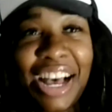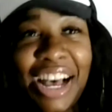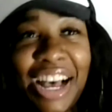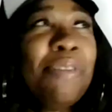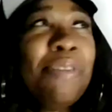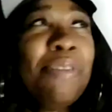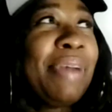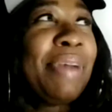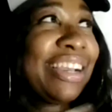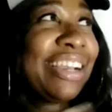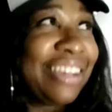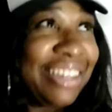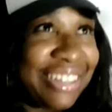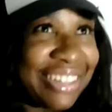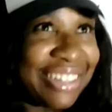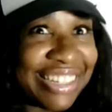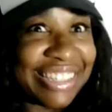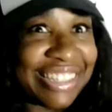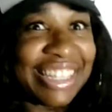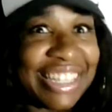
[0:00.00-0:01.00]
Oh my
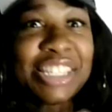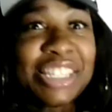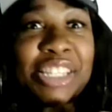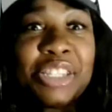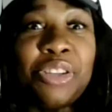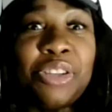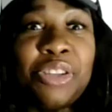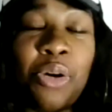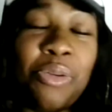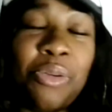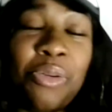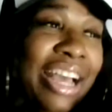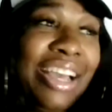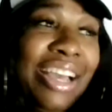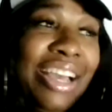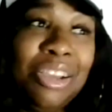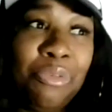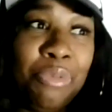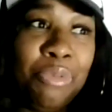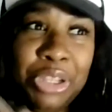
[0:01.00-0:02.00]
goodness. This is so,
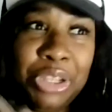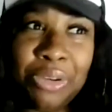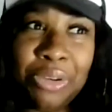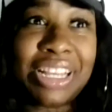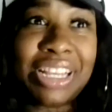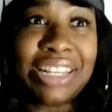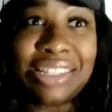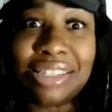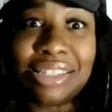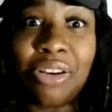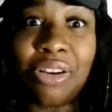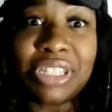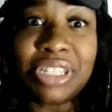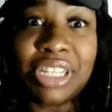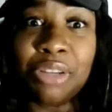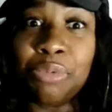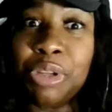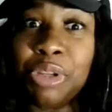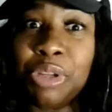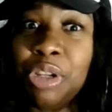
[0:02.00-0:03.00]
when you're a
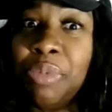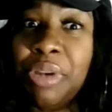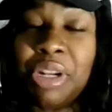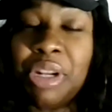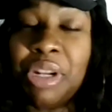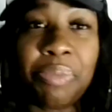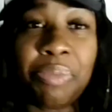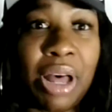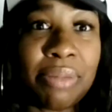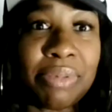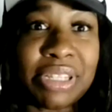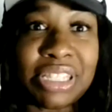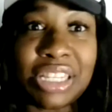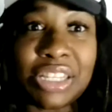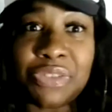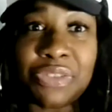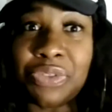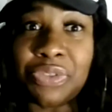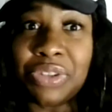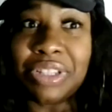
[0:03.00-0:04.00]
consultant, when you've been a
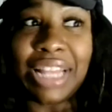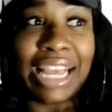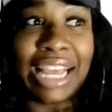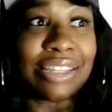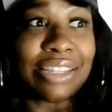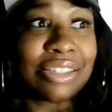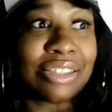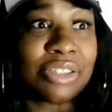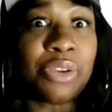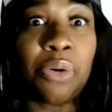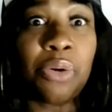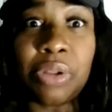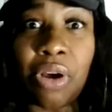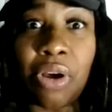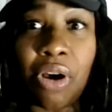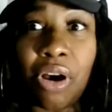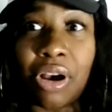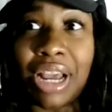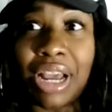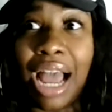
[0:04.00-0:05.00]
publicist for like so
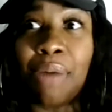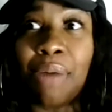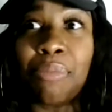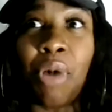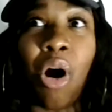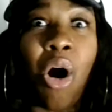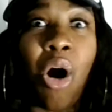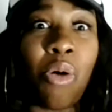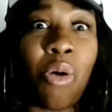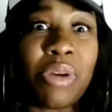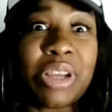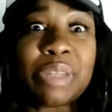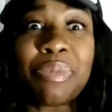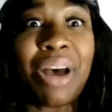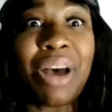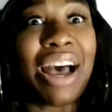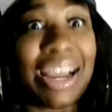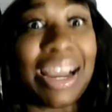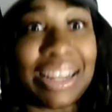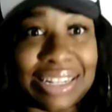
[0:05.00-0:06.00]
long, I'm always
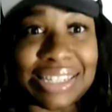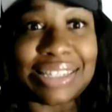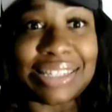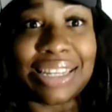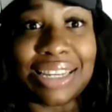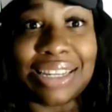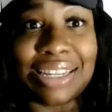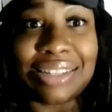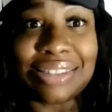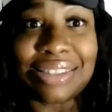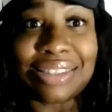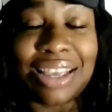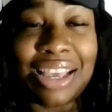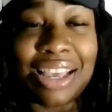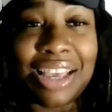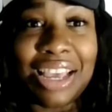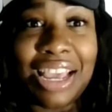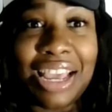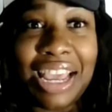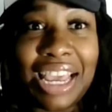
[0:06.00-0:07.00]
behind the scenes.
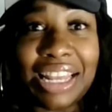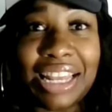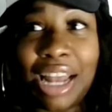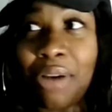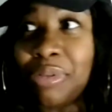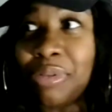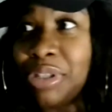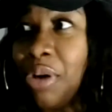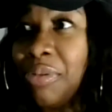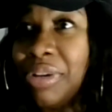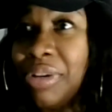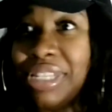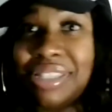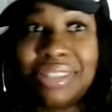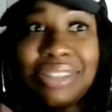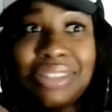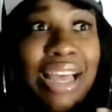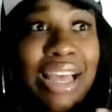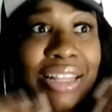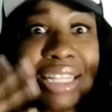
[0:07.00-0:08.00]
And I was always
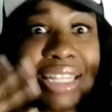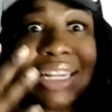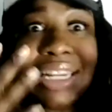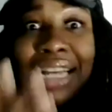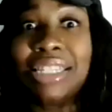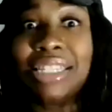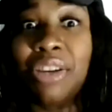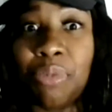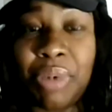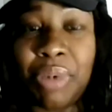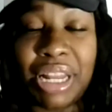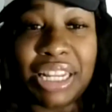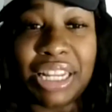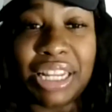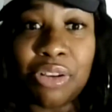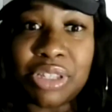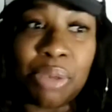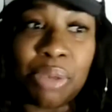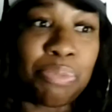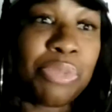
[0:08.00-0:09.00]
telling that to everybody
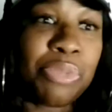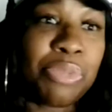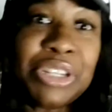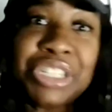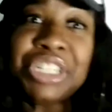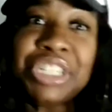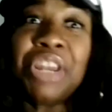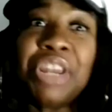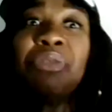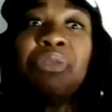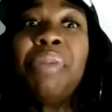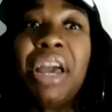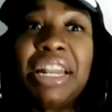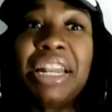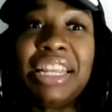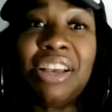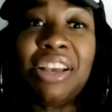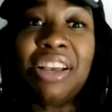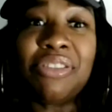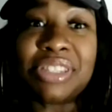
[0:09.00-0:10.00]
else. I'm pushing
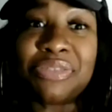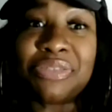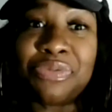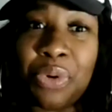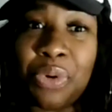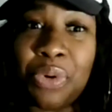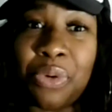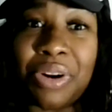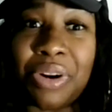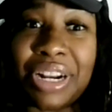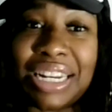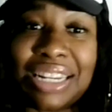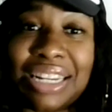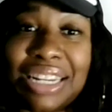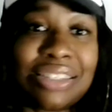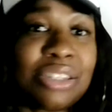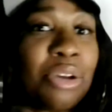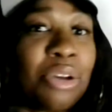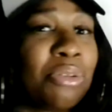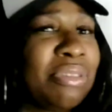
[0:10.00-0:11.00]
everybody else forward. And
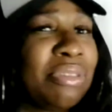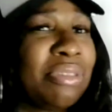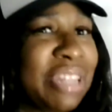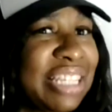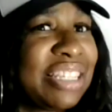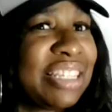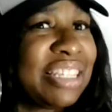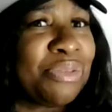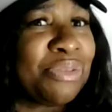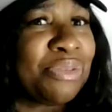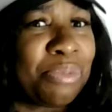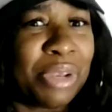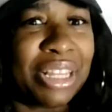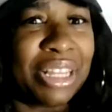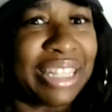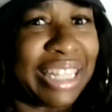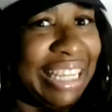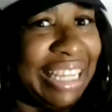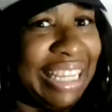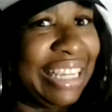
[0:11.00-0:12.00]
so this is
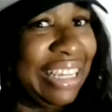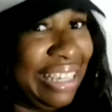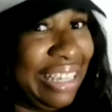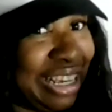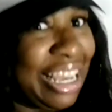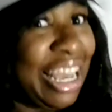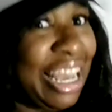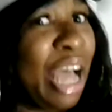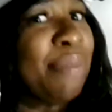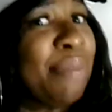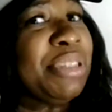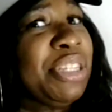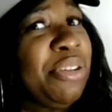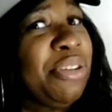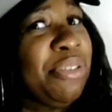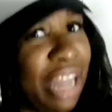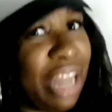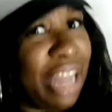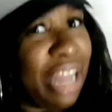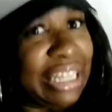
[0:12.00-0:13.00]
really, I'm
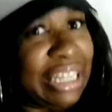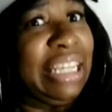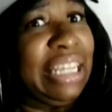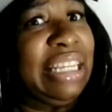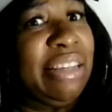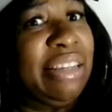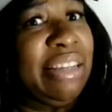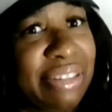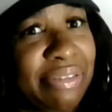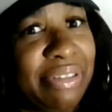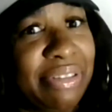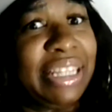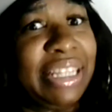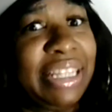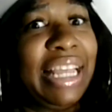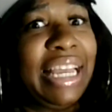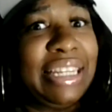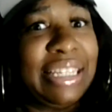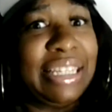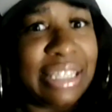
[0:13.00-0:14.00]
still kind of getting used to it, ladies.